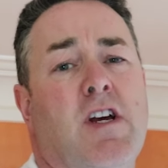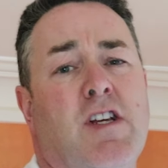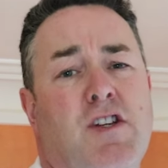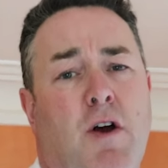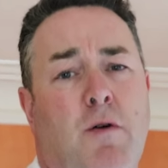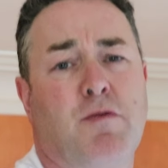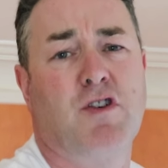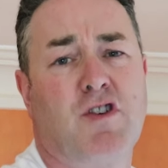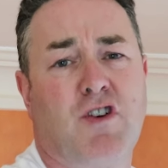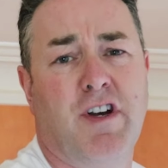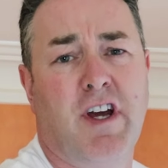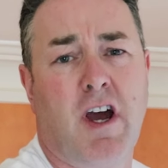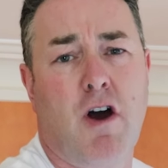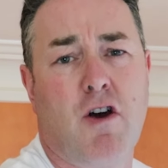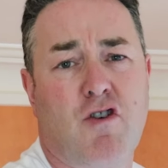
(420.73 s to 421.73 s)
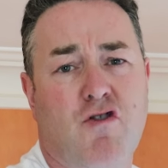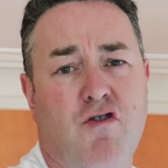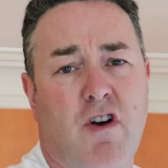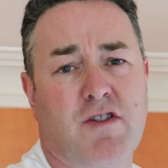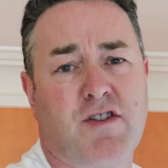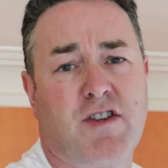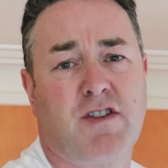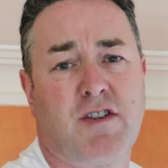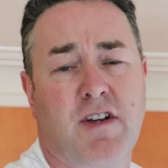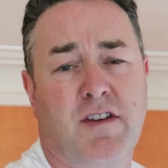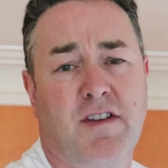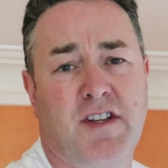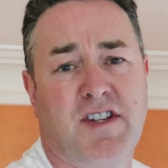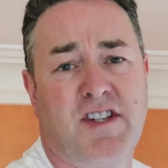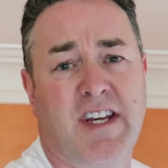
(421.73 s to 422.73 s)
So I'm just going to go
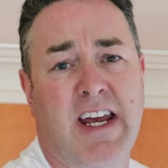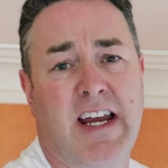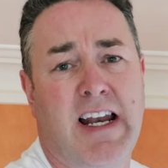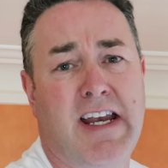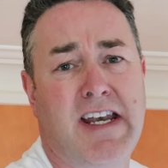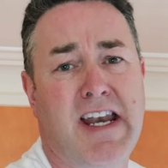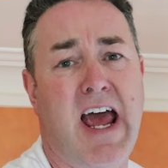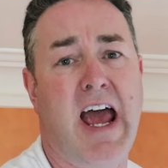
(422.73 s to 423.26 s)
across the ceiling